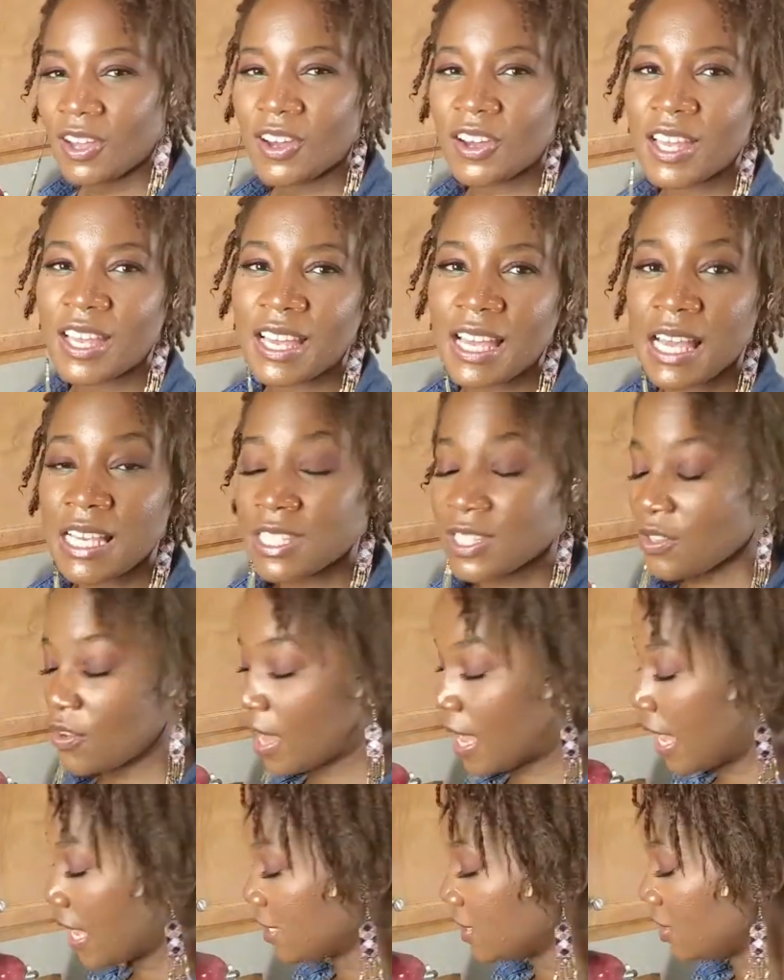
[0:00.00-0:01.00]
Okay guys,
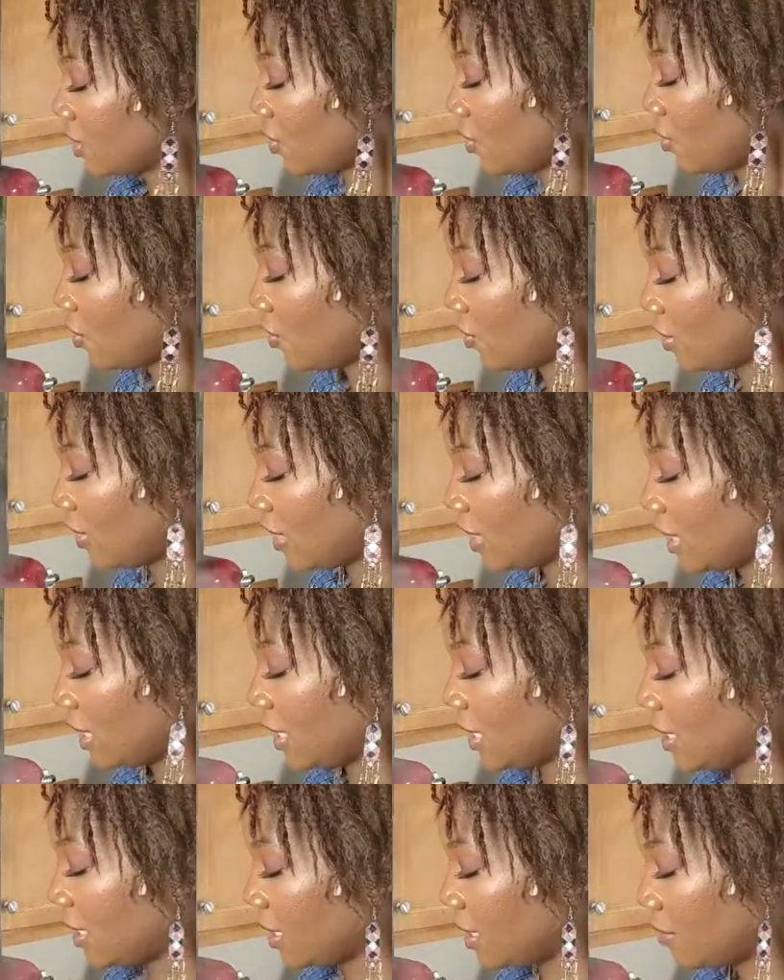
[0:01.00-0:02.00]
so I turned
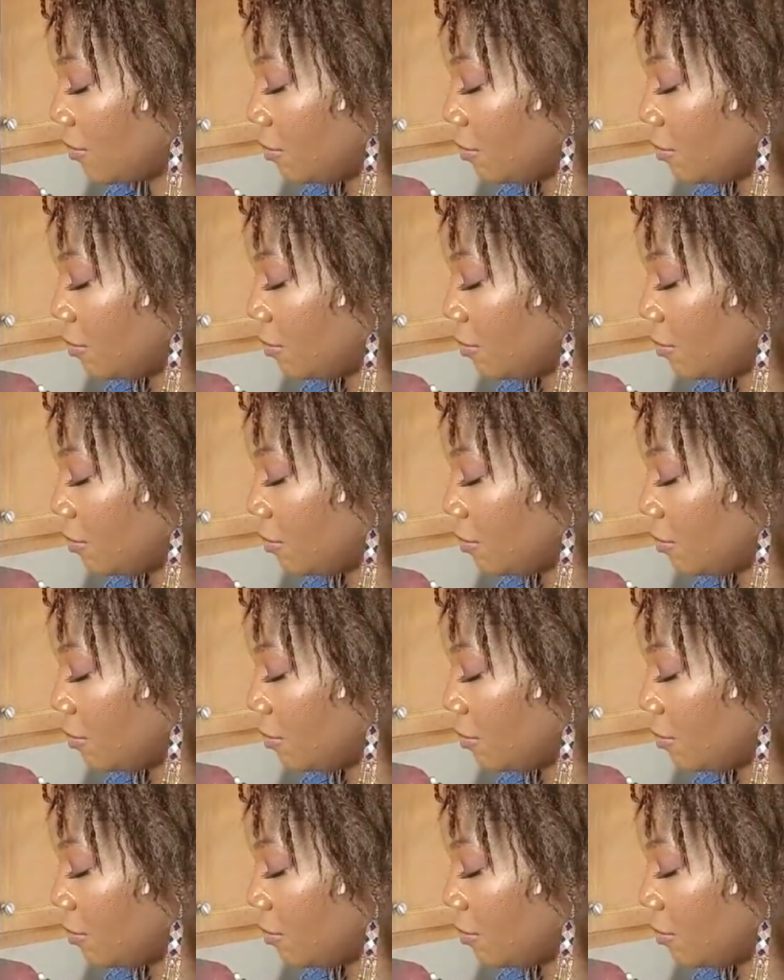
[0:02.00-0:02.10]
the